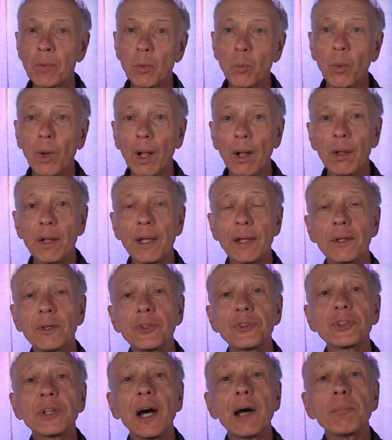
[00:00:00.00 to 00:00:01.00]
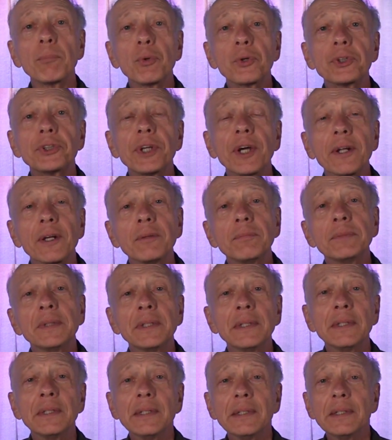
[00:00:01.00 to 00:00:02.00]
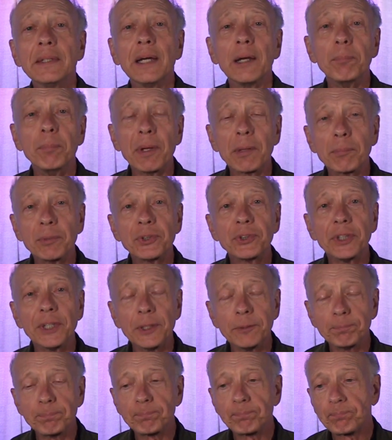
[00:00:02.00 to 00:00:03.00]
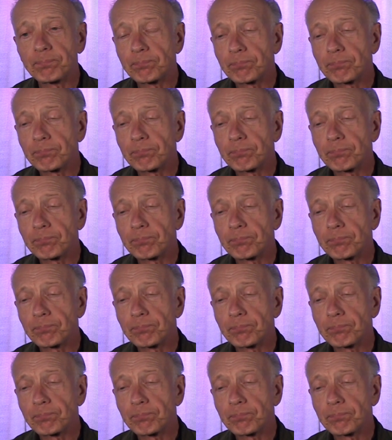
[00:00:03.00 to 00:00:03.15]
Well, enter Scott Borchetta at Big Machine.